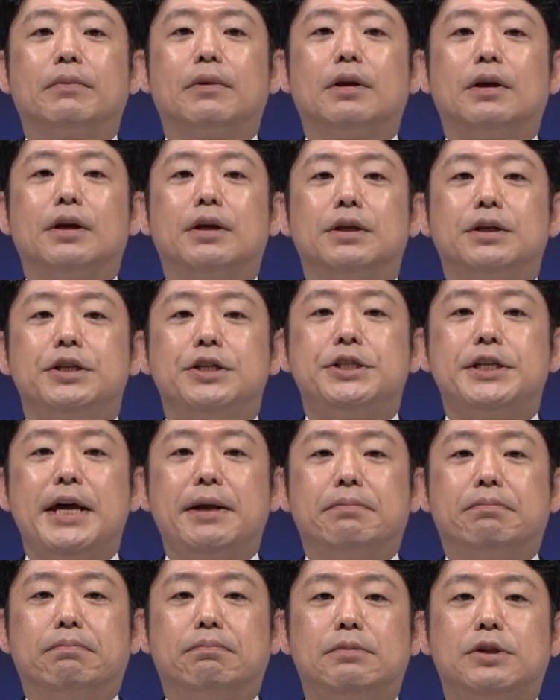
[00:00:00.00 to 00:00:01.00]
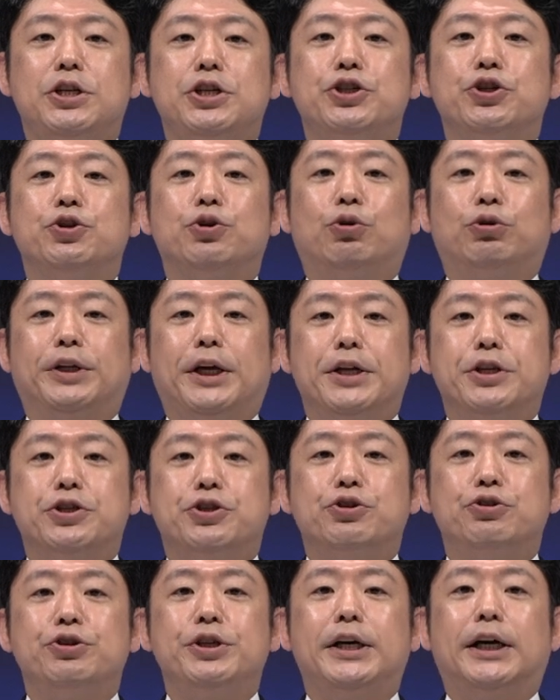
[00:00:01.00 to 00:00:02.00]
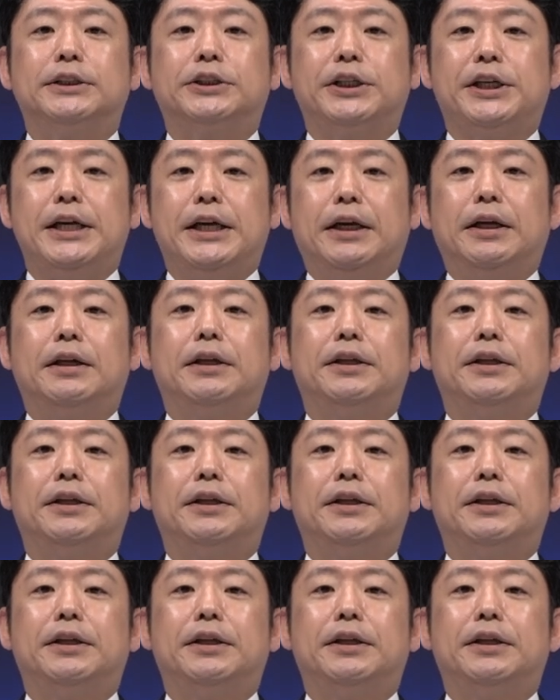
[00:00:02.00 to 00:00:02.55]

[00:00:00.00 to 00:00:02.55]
earnings announcement for the first quarter